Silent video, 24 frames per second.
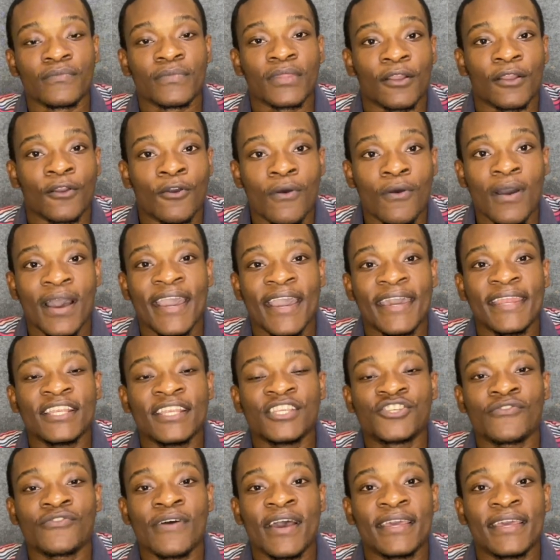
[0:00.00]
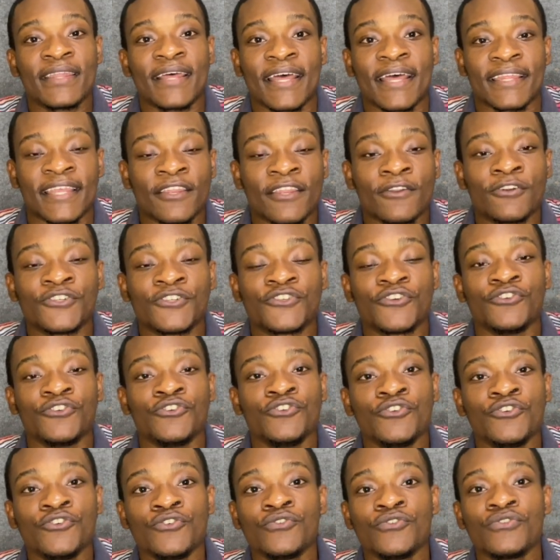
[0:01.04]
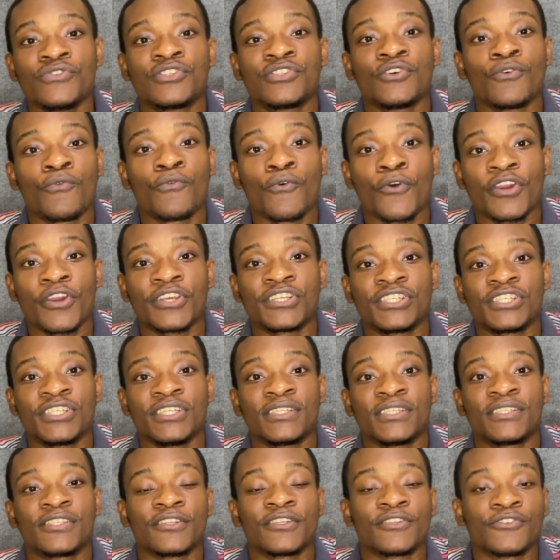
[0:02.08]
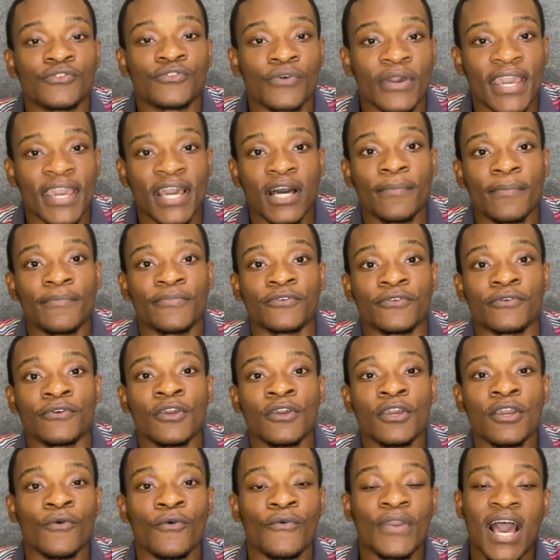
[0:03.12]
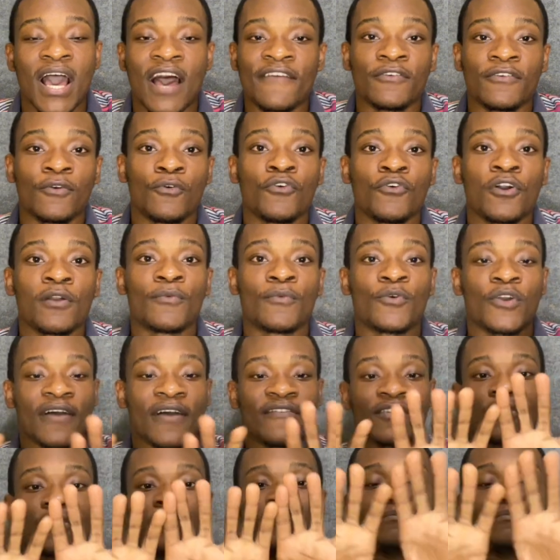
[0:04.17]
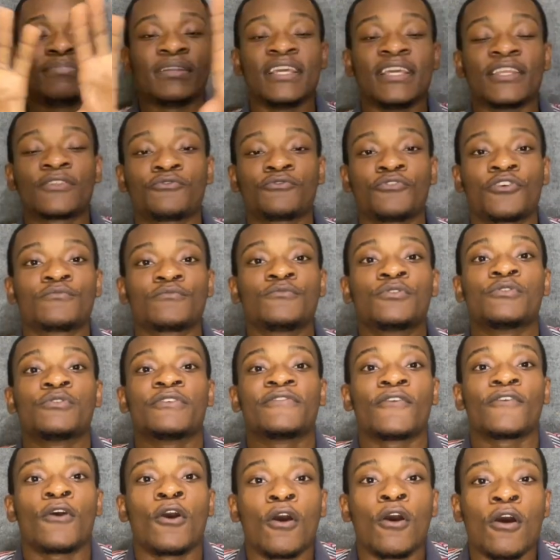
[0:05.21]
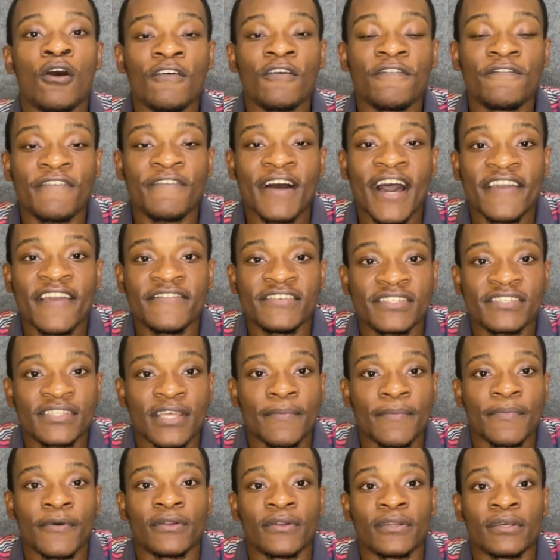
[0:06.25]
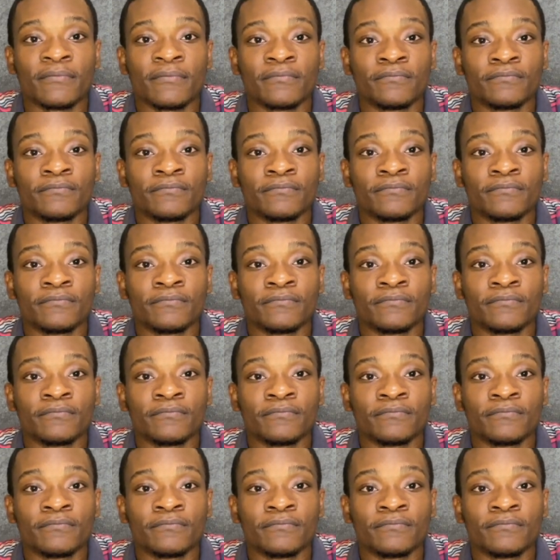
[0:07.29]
Go ahead and try that. And also use the worksheets to help. We have a complete workbook with all 5 steps on it.